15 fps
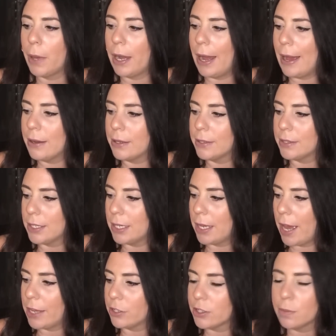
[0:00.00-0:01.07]
but
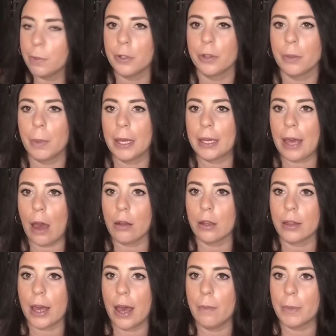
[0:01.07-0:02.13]
honestly, I just pulled a pick out
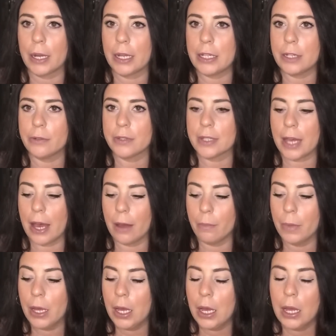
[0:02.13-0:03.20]
of them and I use
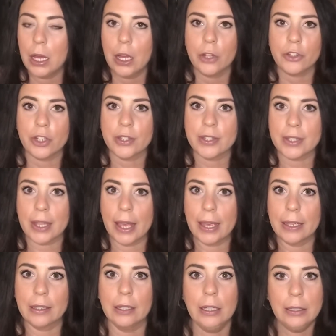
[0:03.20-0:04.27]
them just
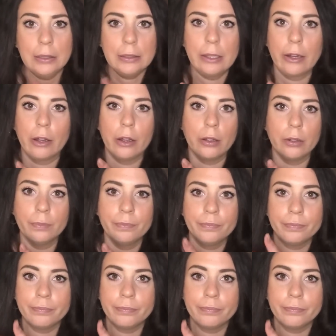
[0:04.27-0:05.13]
like little